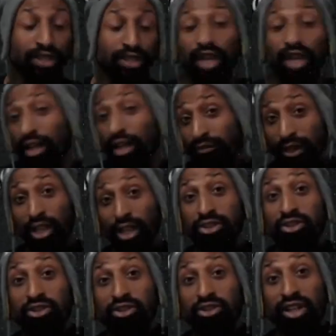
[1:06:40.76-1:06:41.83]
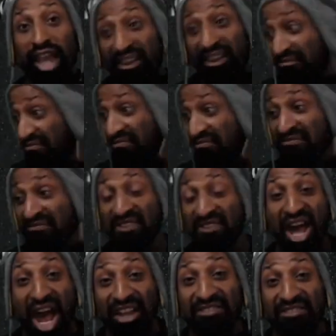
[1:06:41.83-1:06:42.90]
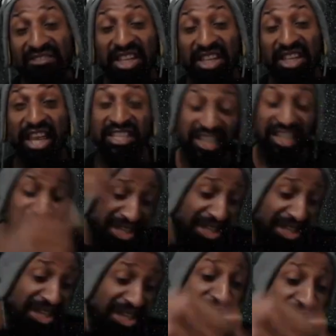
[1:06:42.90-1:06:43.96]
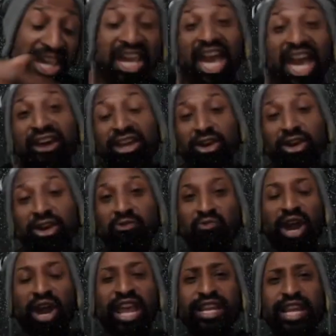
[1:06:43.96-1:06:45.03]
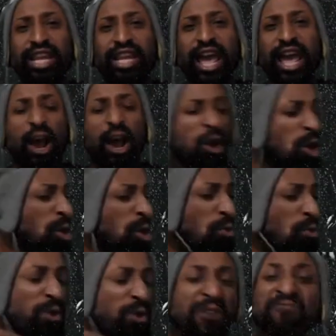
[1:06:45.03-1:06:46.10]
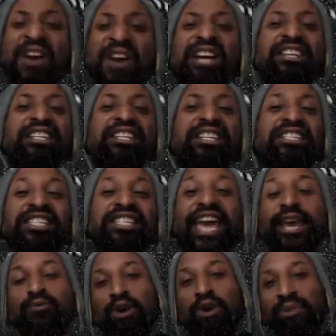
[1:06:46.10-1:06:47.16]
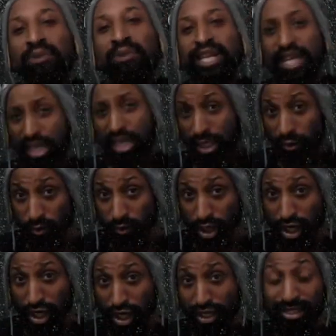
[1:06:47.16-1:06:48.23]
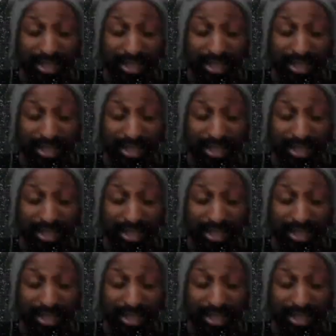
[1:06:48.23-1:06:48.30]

And the villagers are like, fuck this. Get the king out here right now. We found a dead woman in his woods,